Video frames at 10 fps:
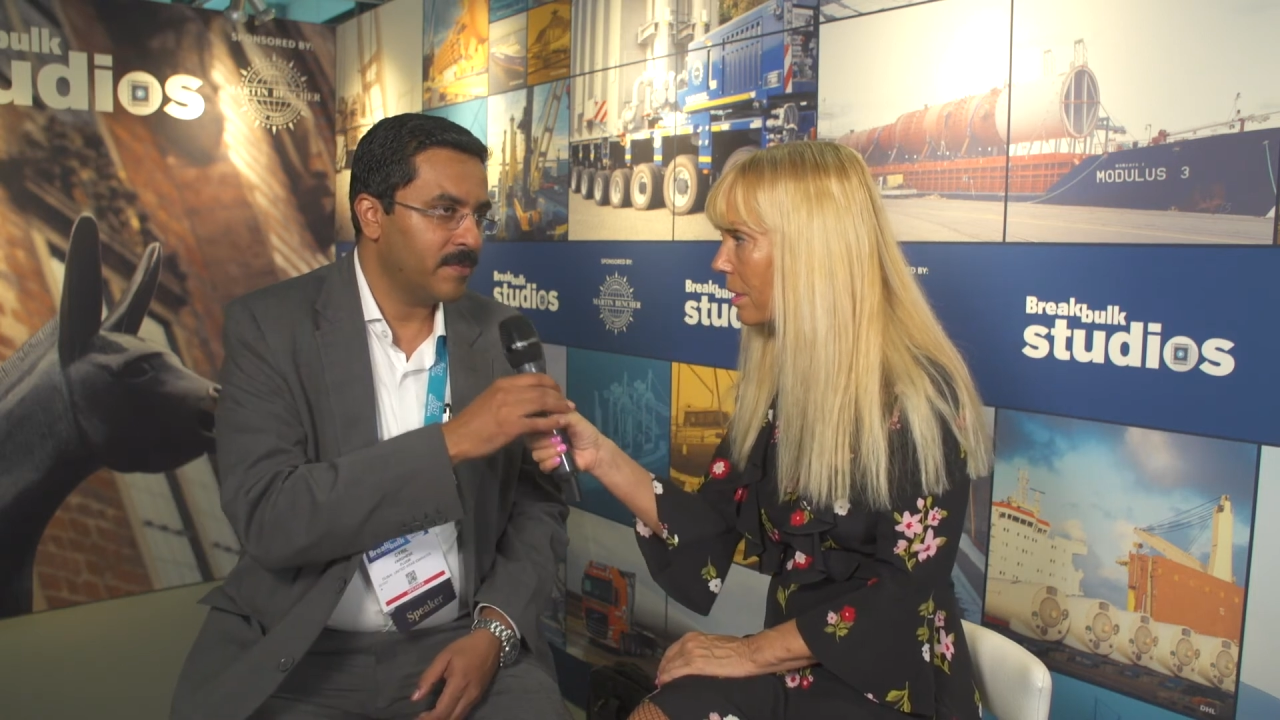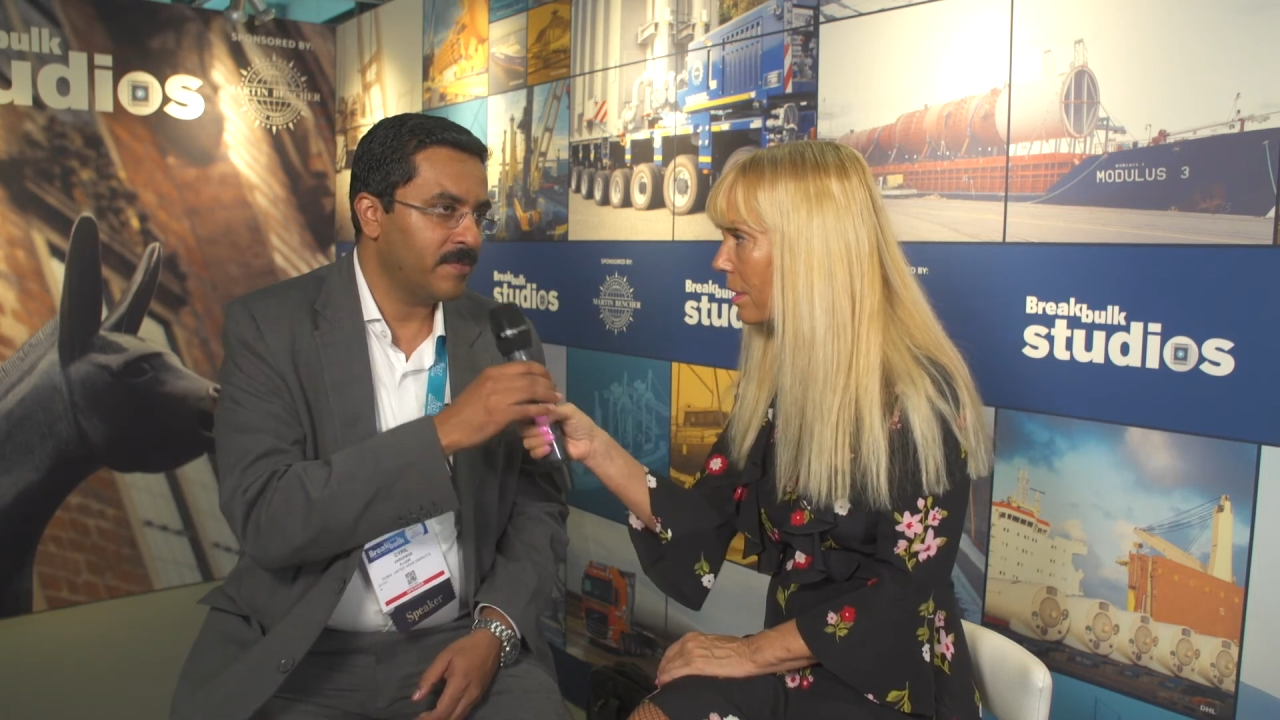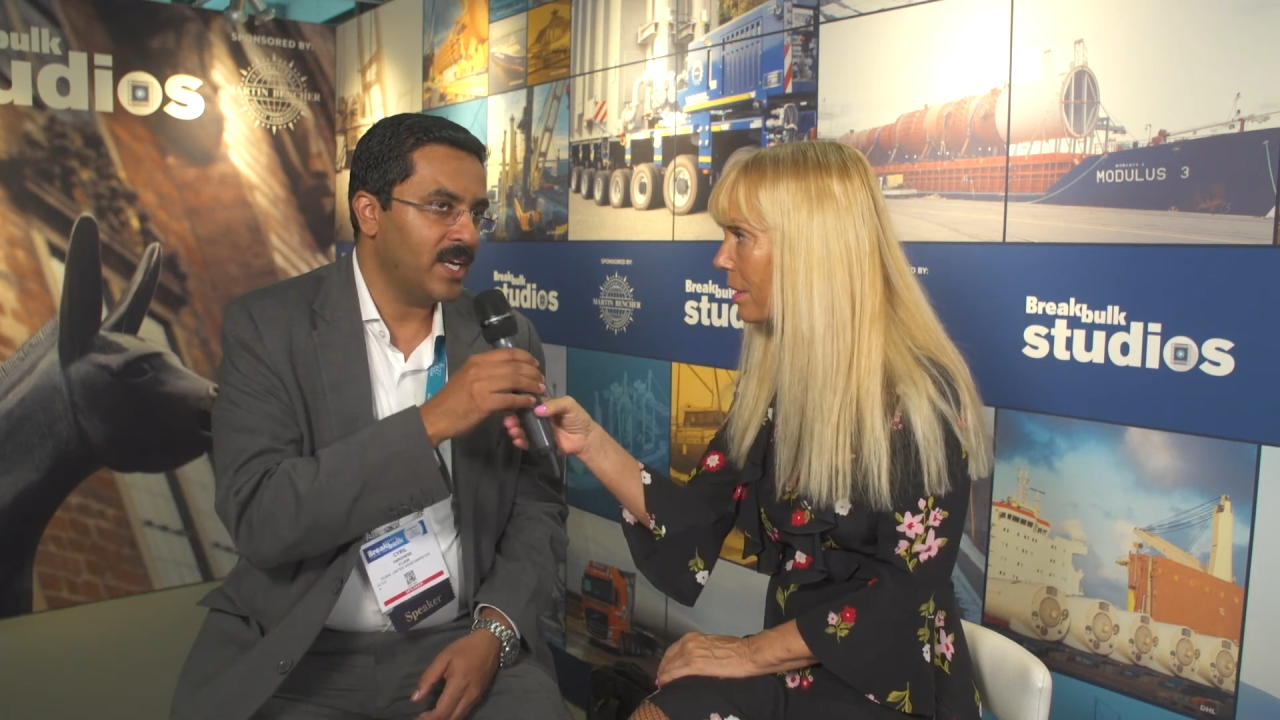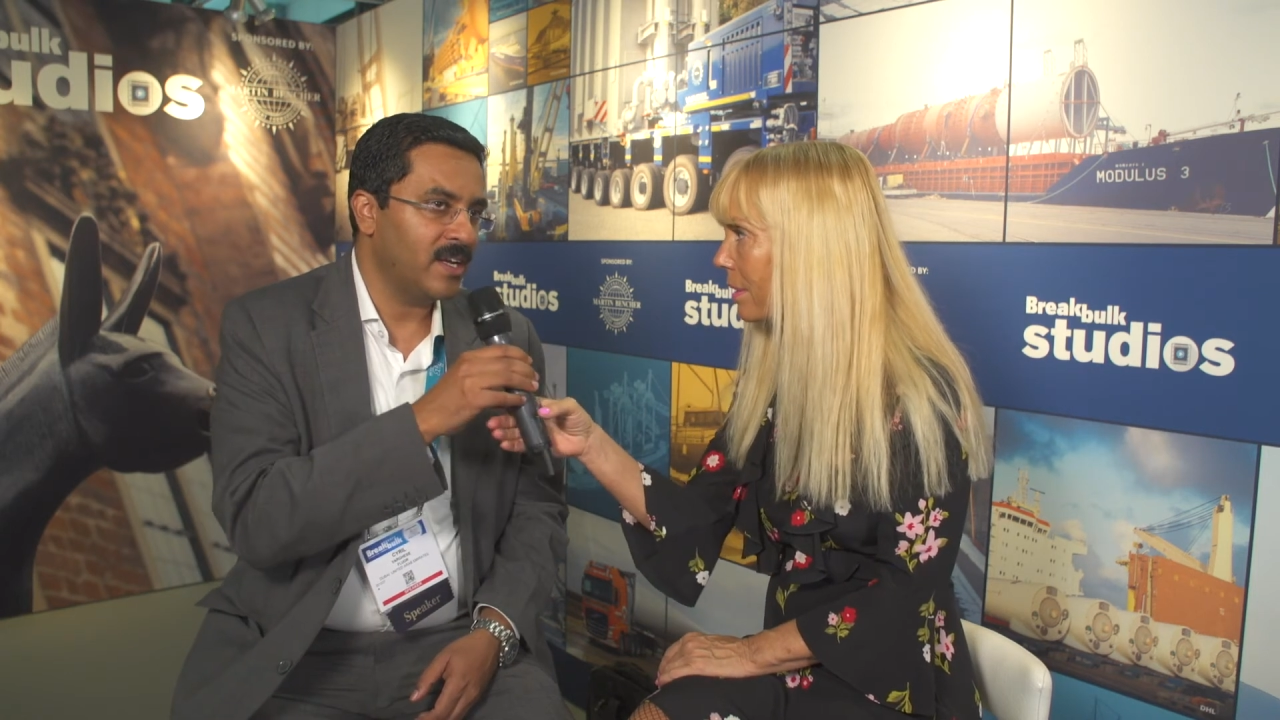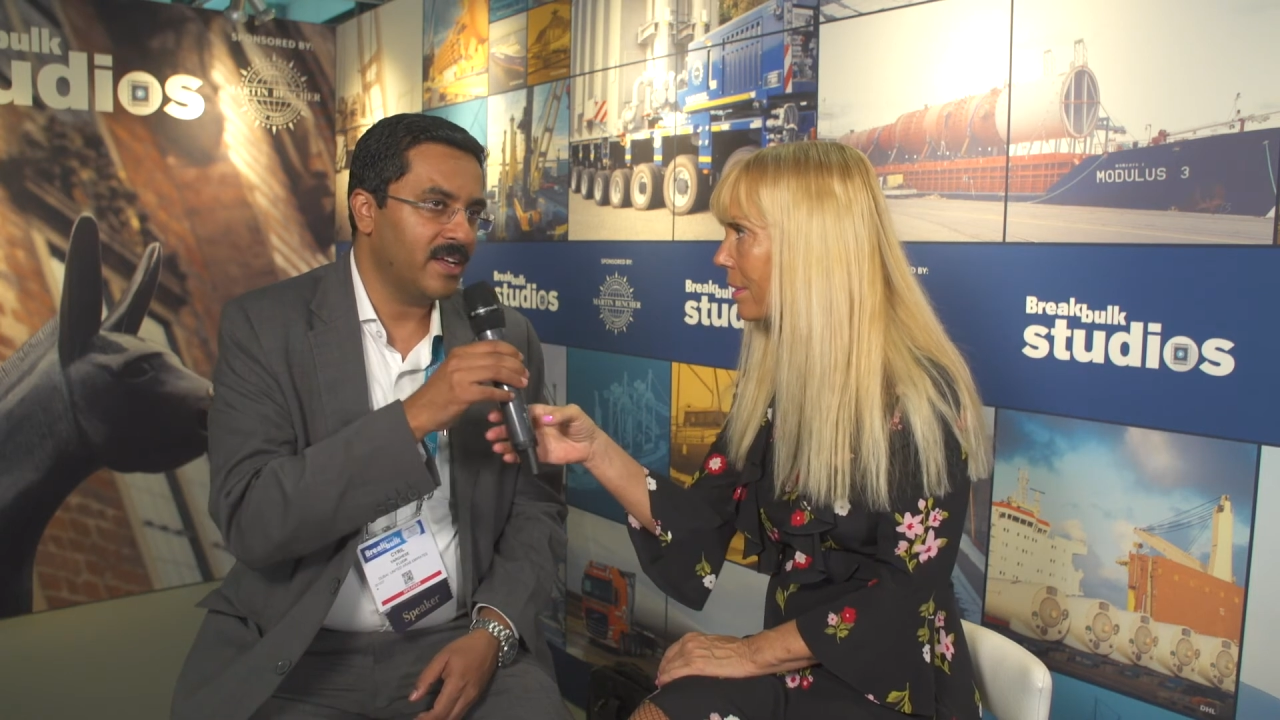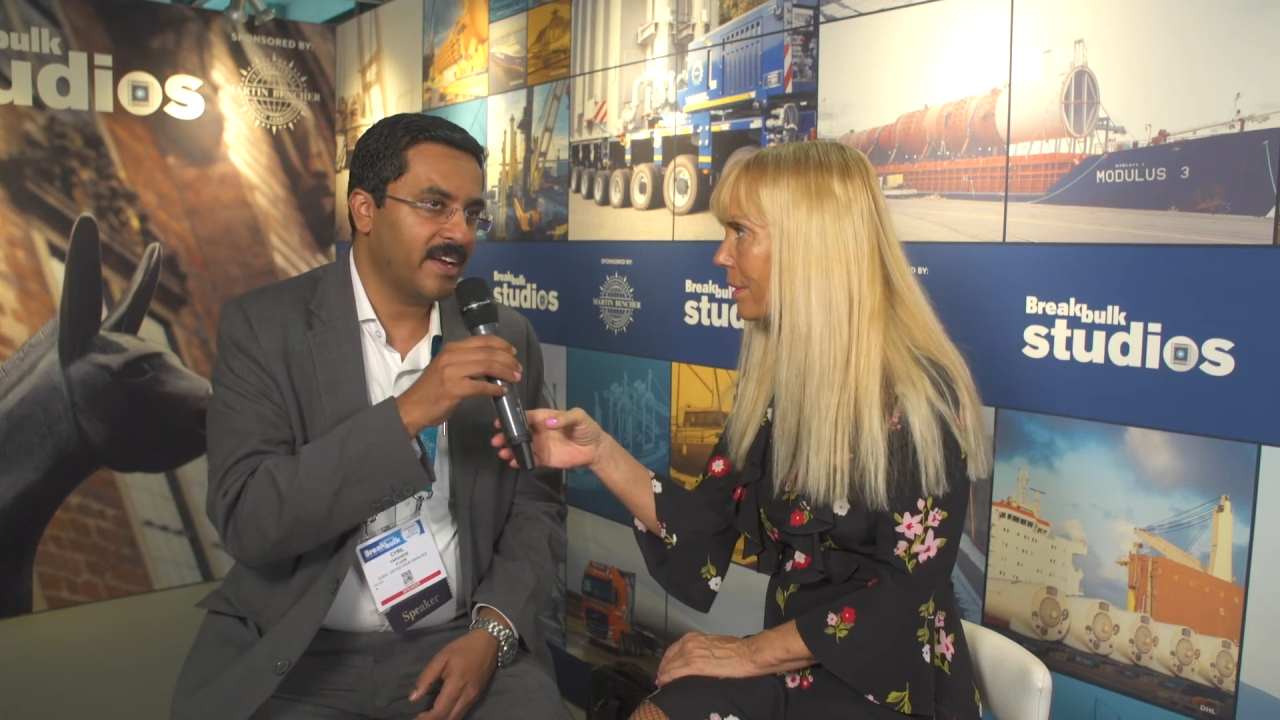Well,